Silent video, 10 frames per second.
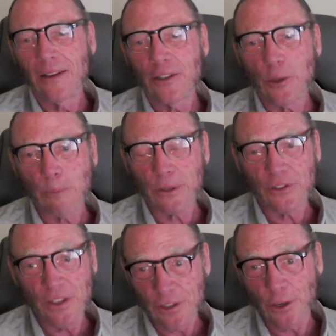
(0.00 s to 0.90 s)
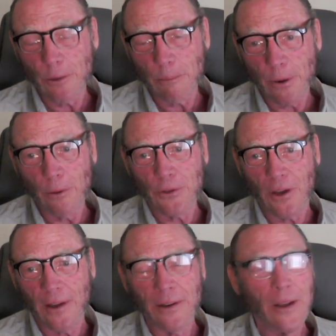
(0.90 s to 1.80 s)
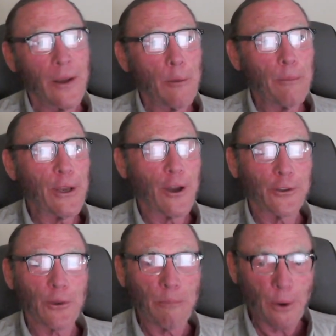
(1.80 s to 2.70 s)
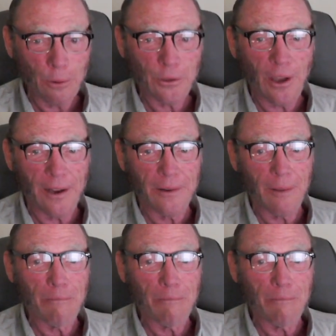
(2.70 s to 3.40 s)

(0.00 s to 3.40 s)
to position a proton because a proton